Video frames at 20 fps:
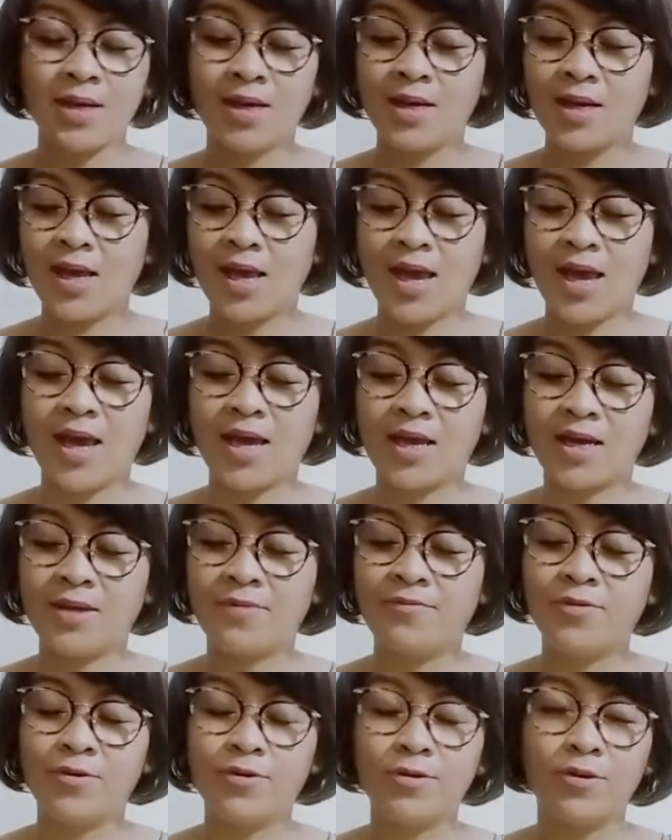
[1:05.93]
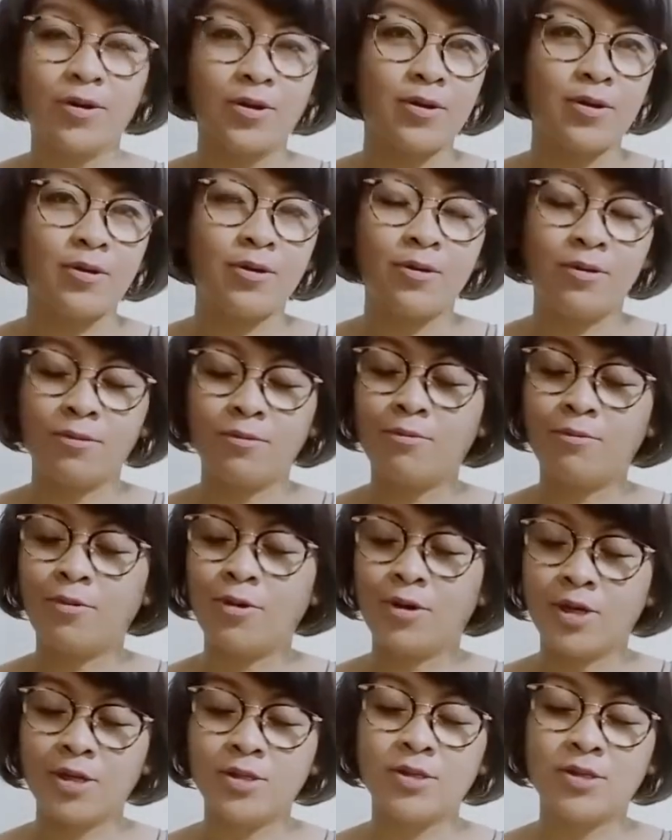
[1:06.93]
And if you don't know what
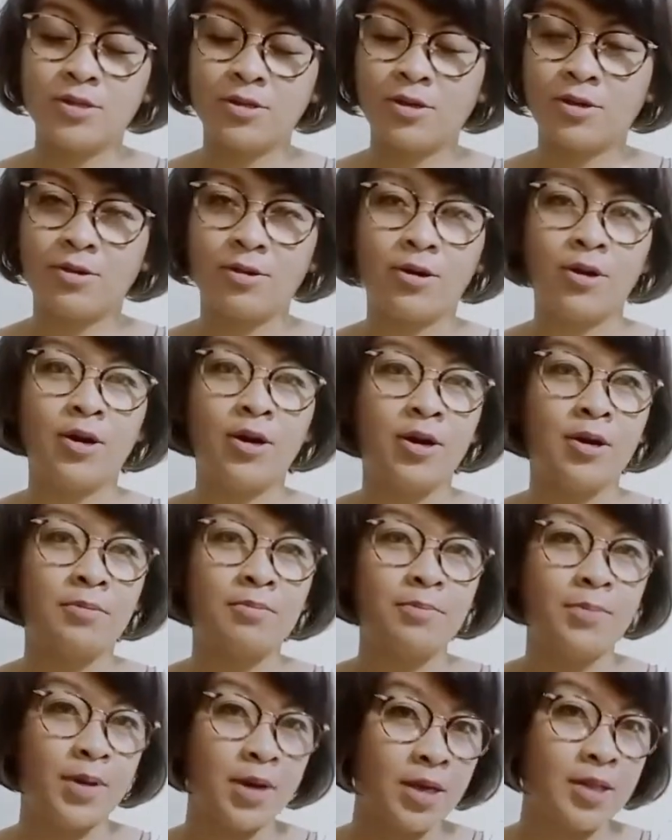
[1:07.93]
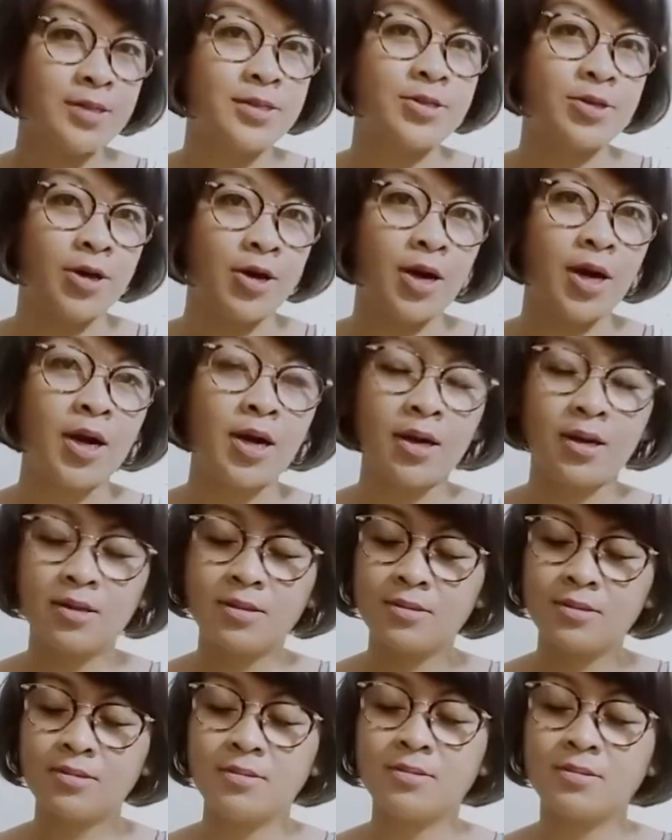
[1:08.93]
is your birth chart,
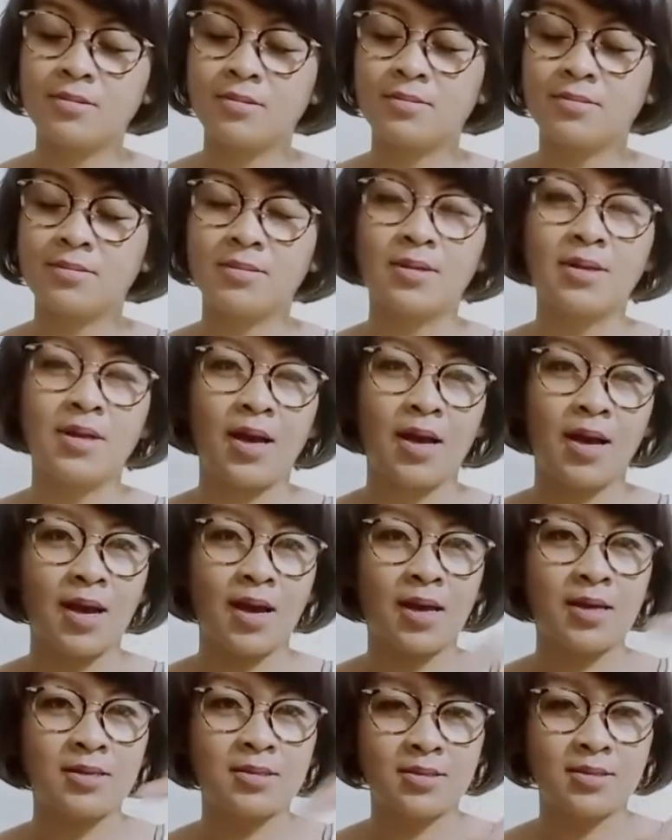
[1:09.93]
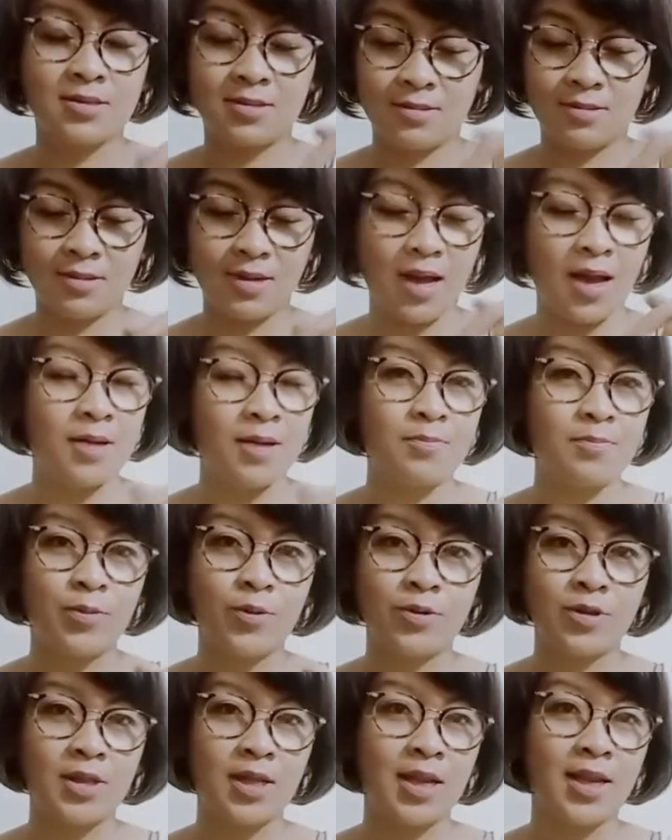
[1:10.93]
I put the
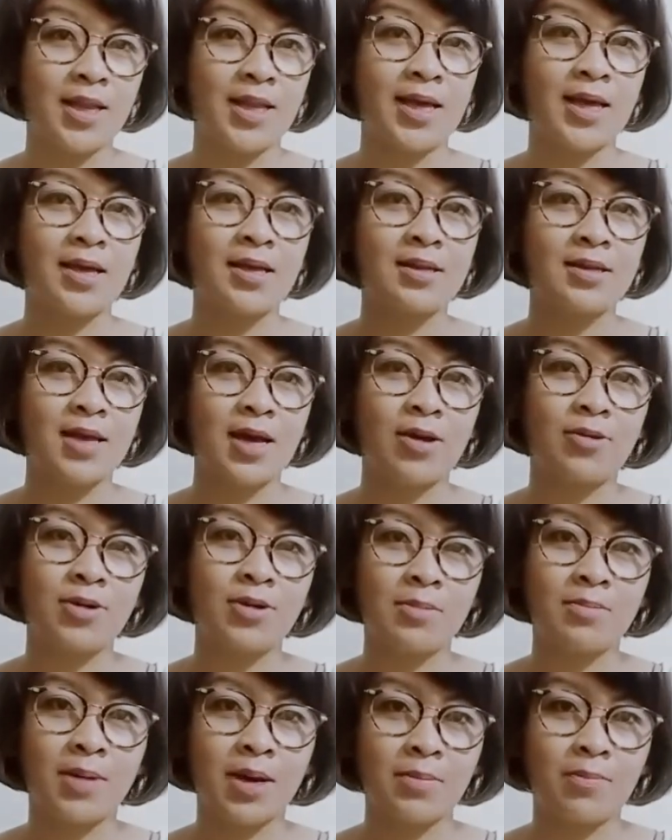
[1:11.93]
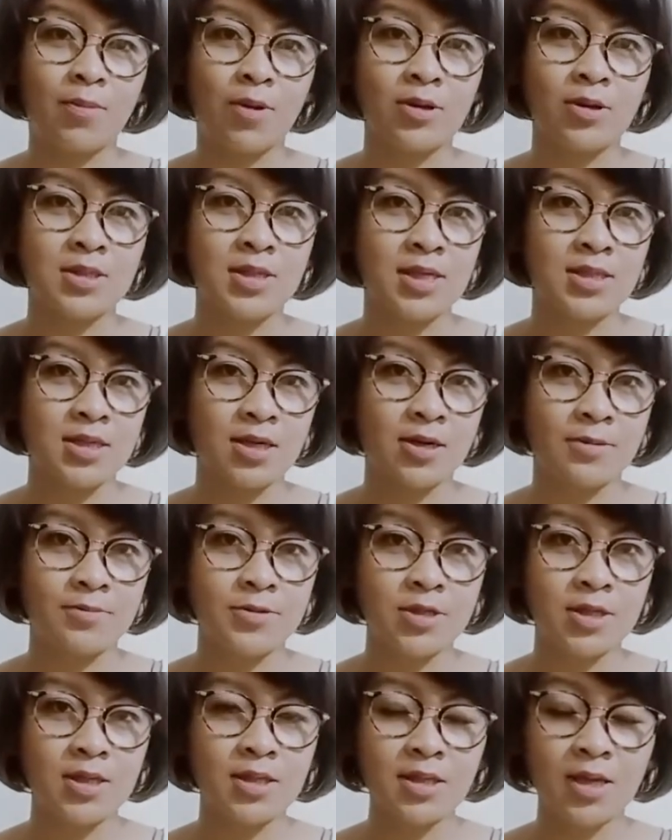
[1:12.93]
link down in my box
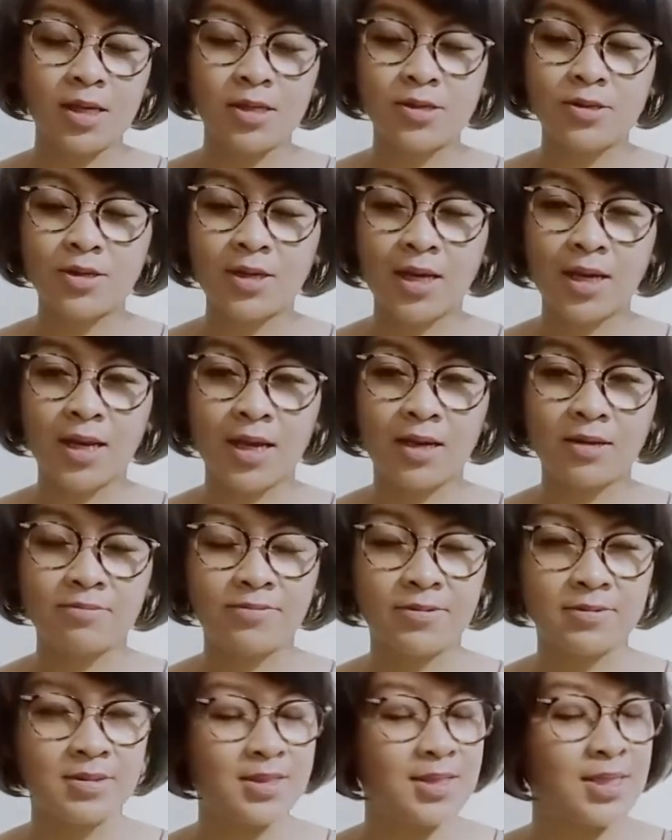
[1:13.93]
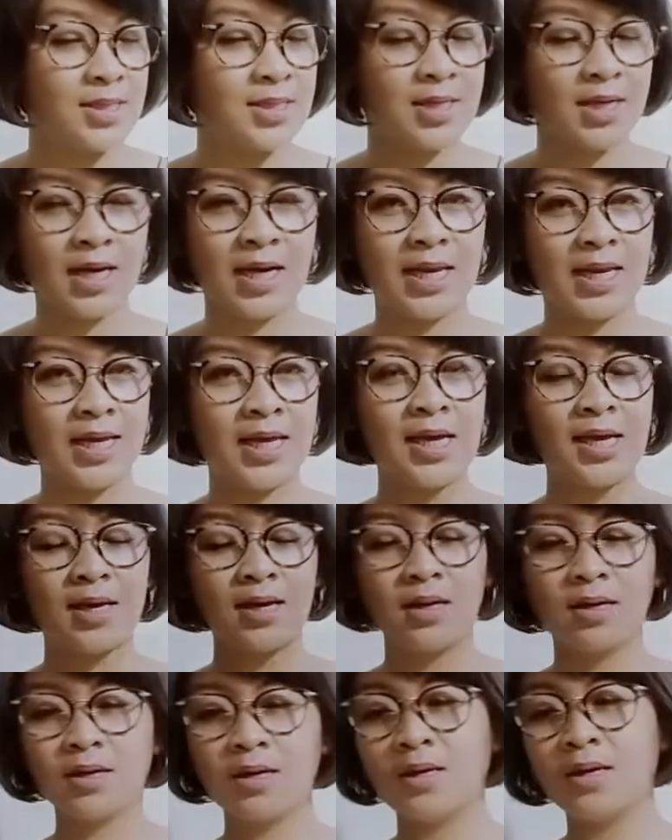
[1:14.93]
description that you can have just a click,
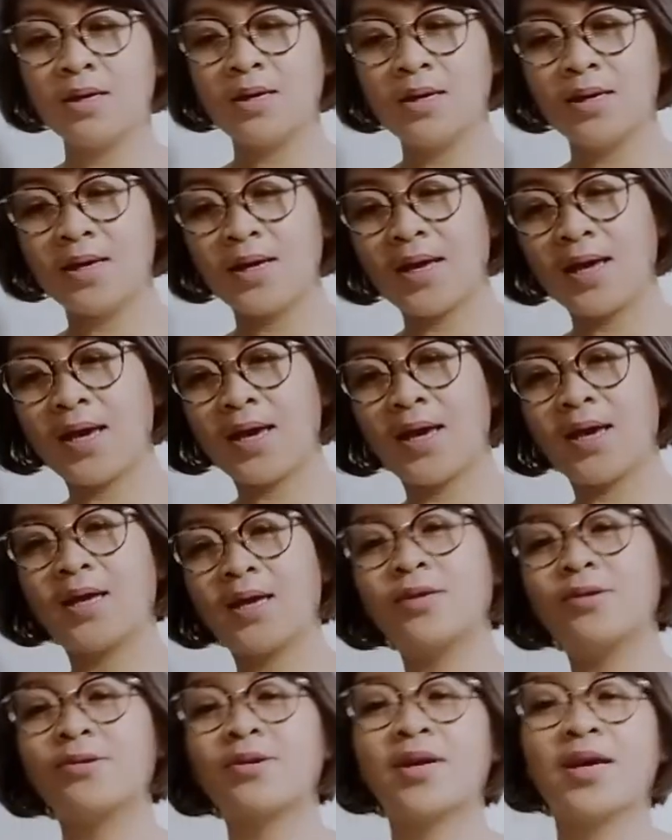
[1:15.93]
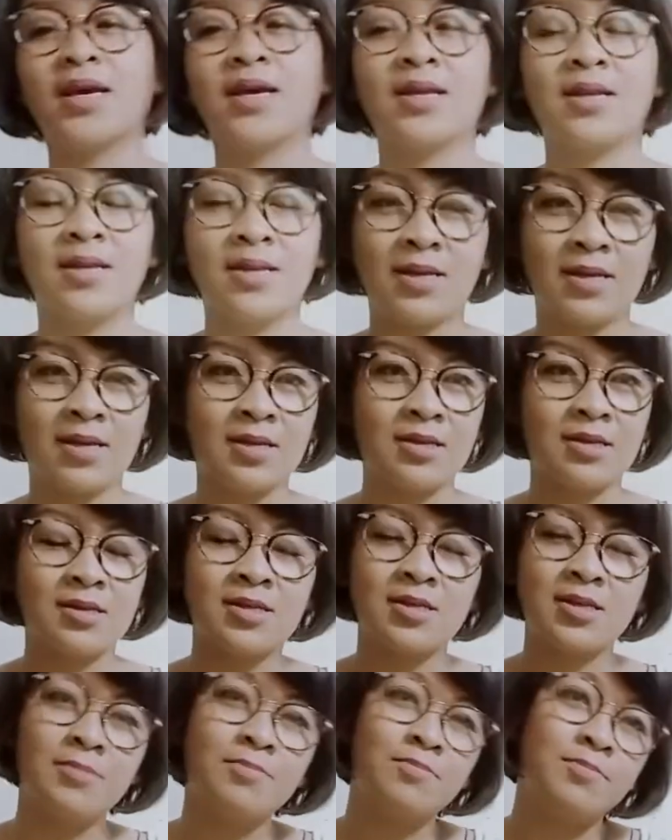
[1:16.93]
and you can
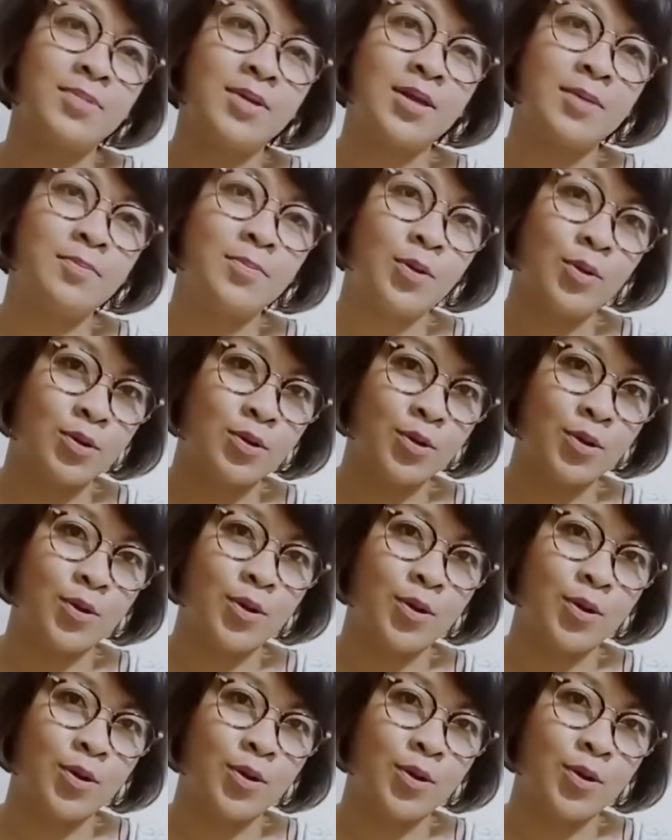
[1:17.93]
simply put your